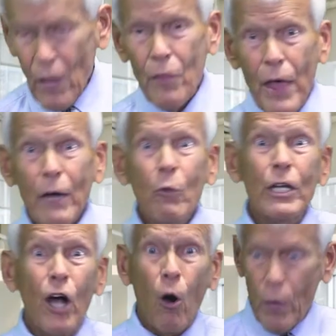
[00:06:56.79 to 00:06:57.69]
Then we
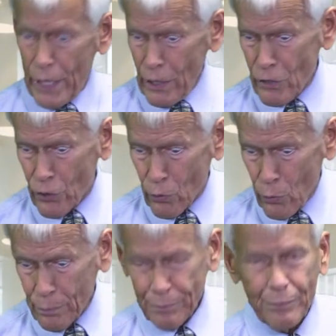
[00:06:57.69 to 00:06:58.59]
go
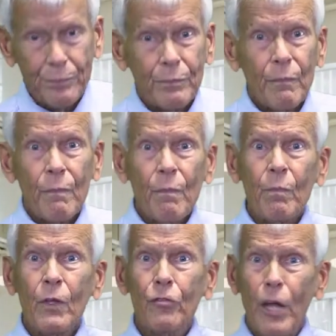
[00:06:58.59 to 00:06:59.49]
into
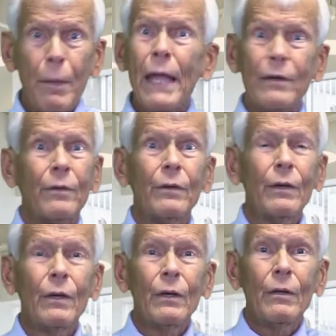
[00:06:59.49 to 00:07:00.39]
step 8.
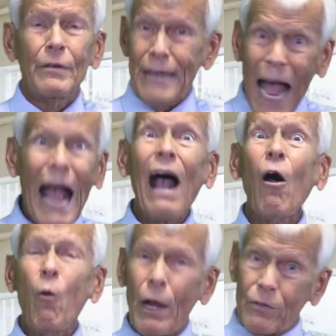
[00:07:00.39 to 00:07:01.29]

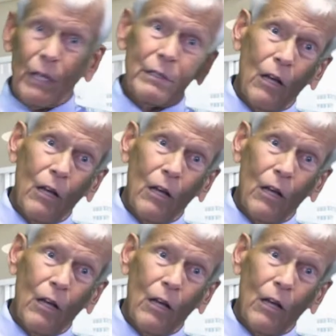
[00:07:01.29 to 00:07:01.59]
Now, as I